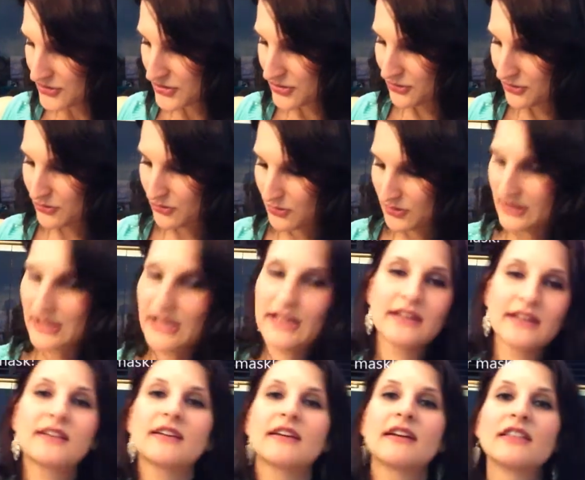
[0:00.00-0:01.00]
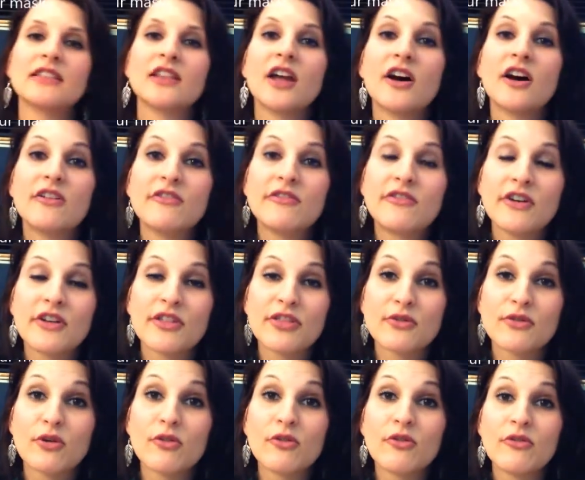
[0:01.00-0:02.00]
to let love
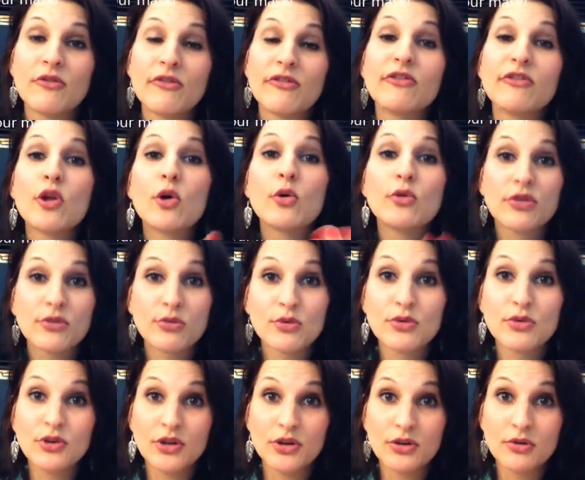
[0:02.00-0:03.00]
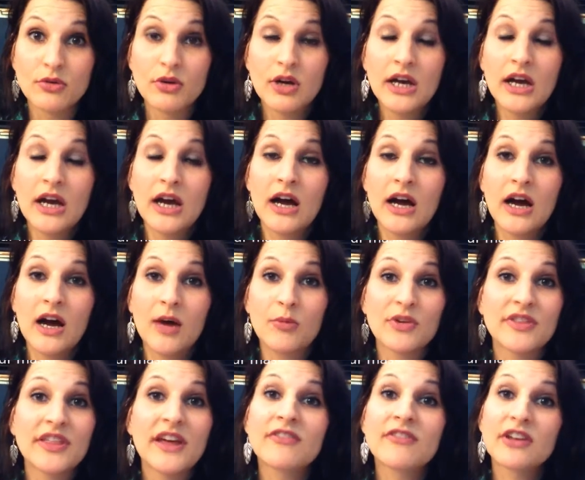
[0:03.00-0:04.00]
throw, flow through you um,
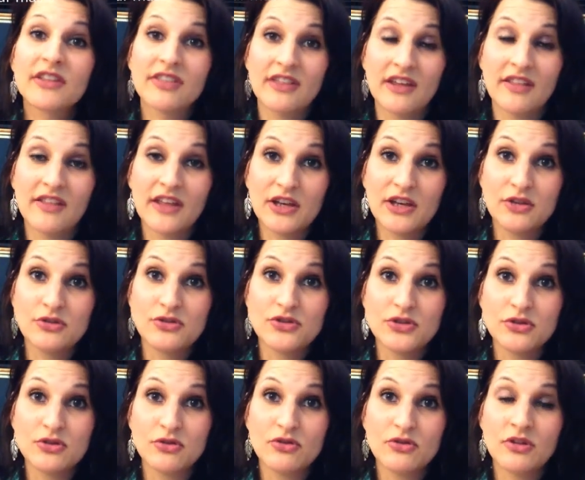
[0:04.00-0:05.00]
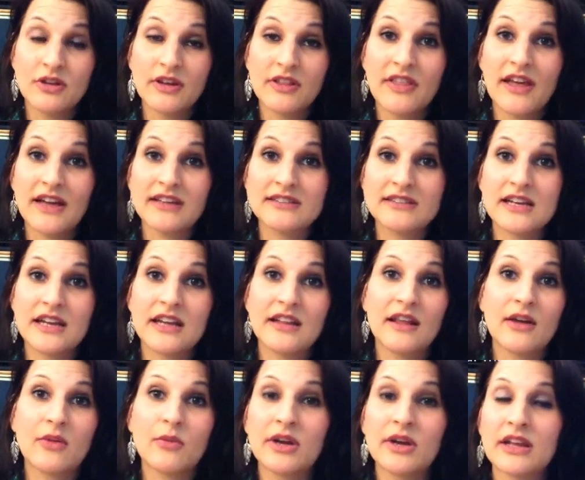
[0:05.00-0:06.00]
with everything that you do that day,
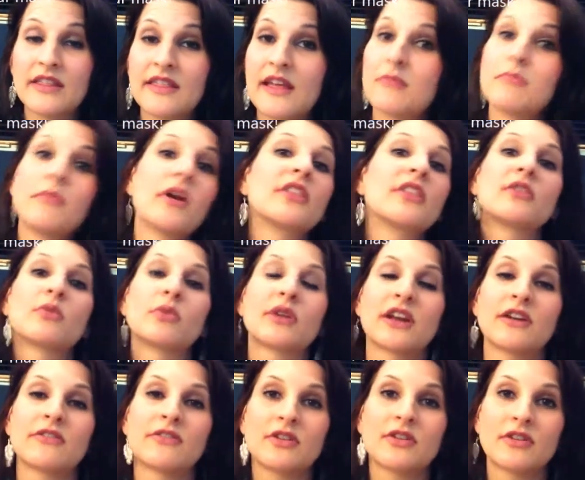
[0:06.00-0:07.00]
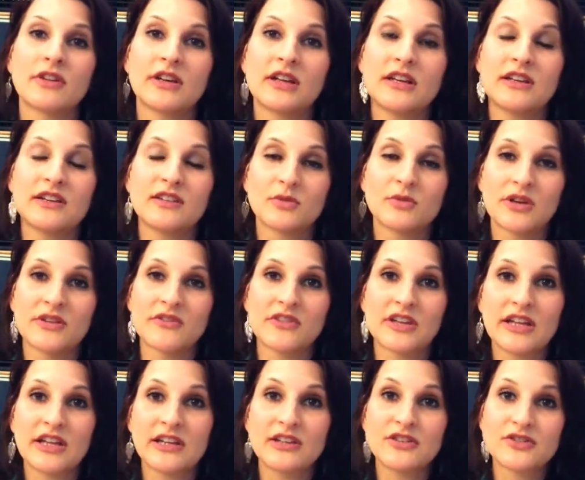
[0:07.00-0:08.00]
that week, that month, whatever it is, whatever
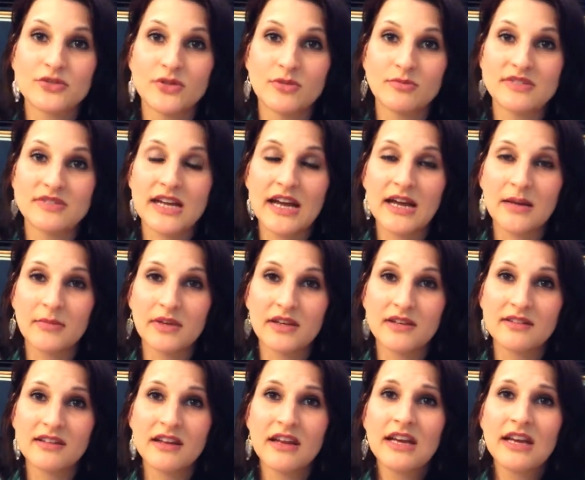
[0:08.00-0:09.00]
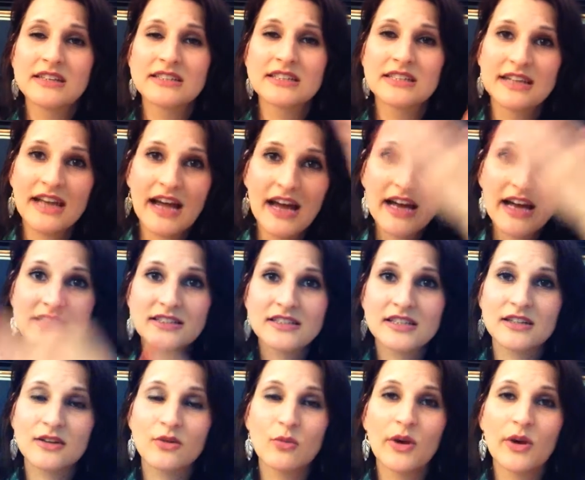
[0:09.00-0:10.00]
that interim time is. To not
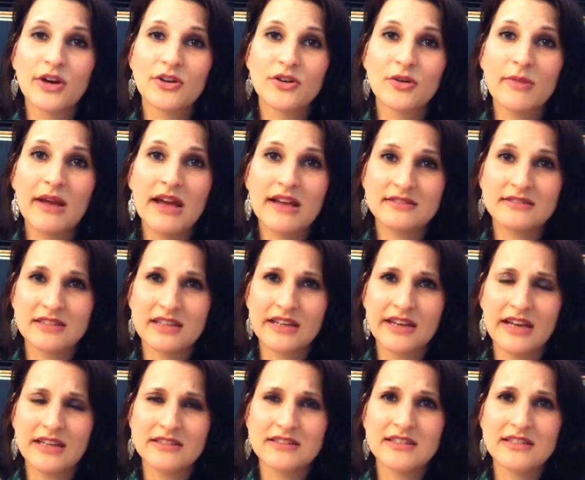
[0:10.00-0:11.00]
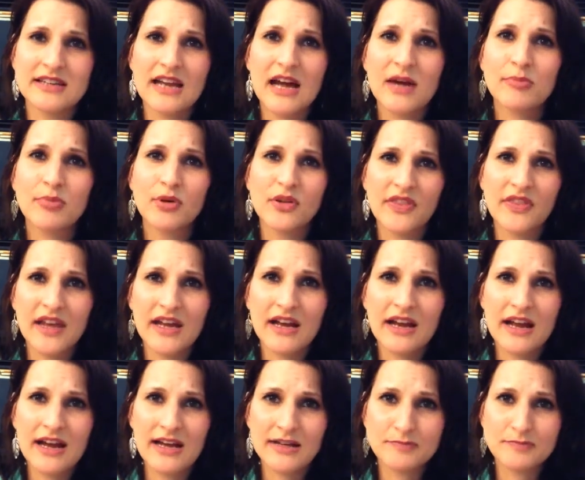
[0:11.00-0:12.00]
wear your mask again, to not put that
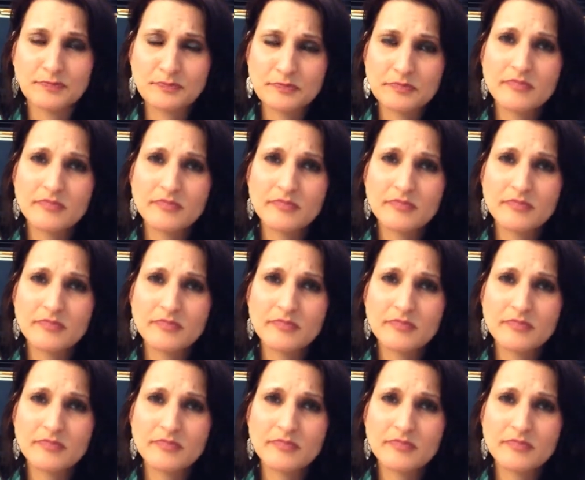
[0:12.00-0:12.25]
on,